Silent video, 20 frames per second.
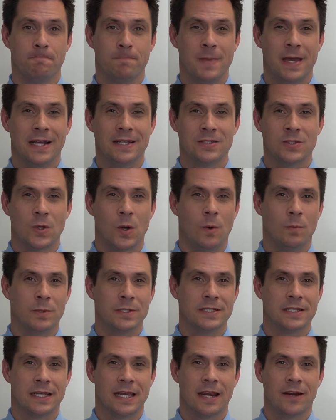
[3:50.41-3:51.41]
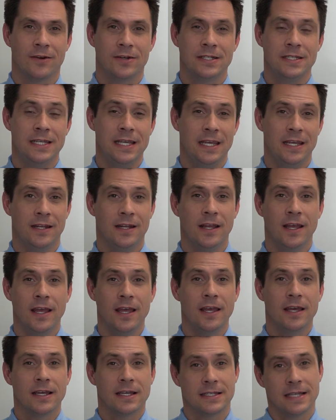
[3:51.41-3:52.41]
That's almost a guarantee.
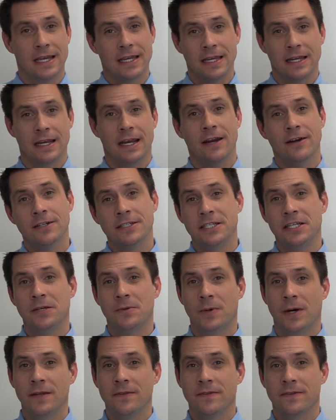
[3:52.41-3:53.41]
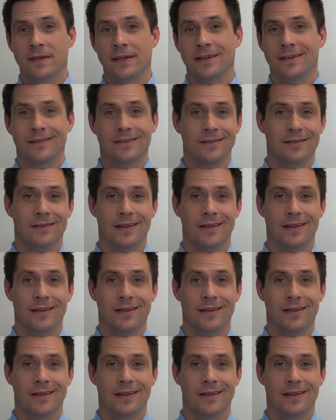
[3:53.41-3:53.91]
Because I can guarantee you one thing,